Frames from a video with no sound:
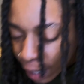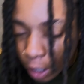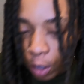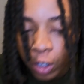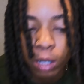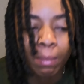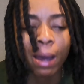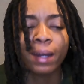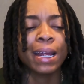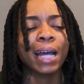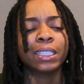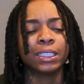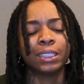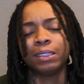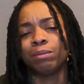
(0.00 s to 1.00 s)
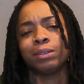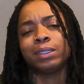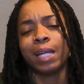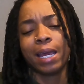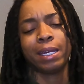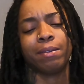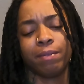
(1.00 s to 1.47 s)
i had heard about it i just was
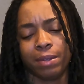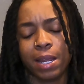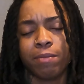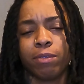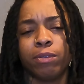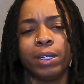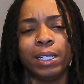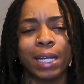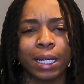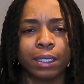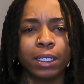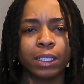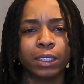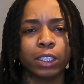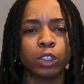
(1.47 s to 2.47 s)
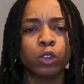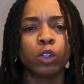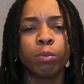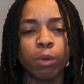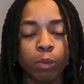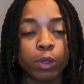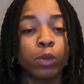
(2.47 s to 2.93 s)
like never really like looked
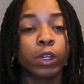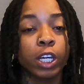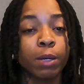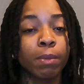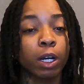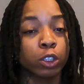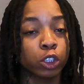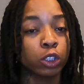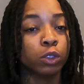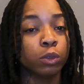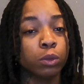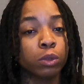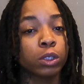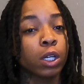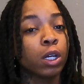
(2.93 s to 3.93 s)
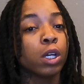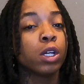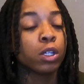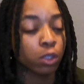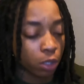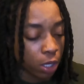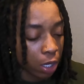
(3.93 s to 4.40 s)
into it but when you care about shoes
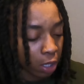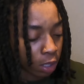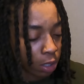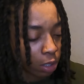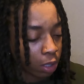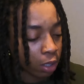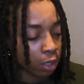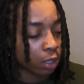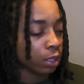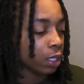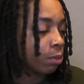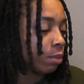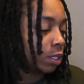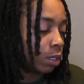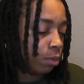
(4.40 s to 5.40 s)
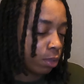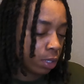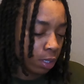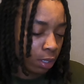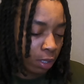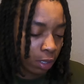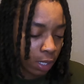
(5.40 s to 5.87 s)
yeah because let me see what
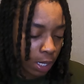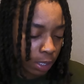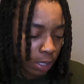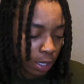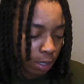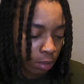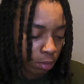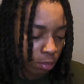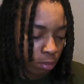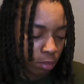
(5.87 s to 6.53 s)
this look like now